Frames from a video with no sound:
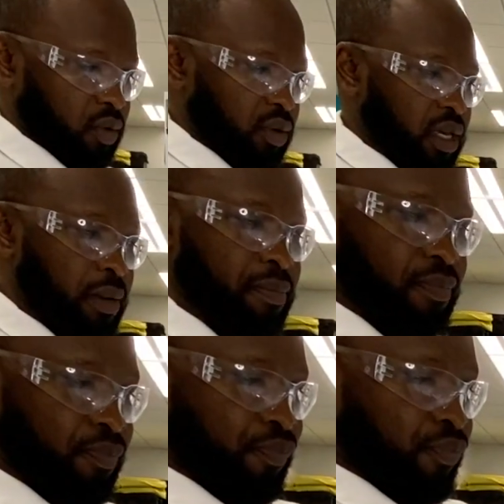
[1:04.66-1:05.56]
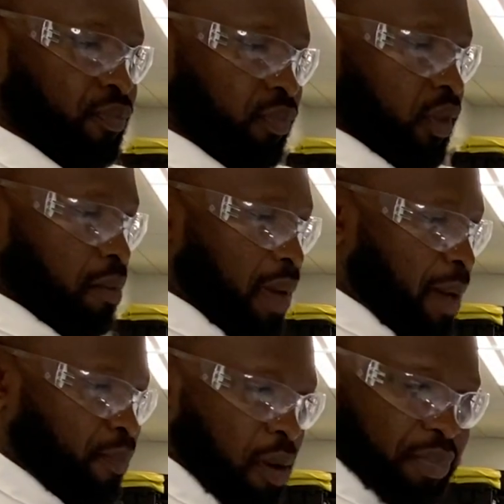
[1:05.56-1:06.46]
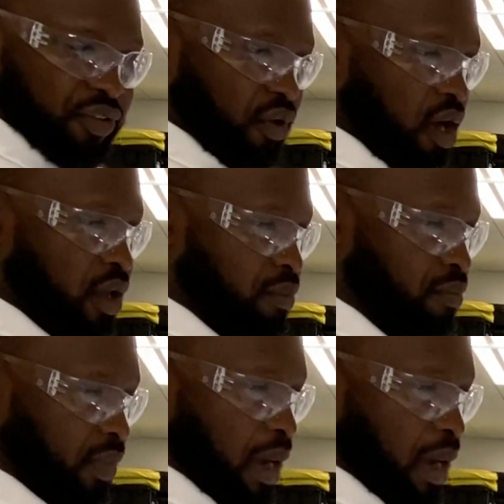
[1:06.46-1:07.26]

Okay, my pump is on.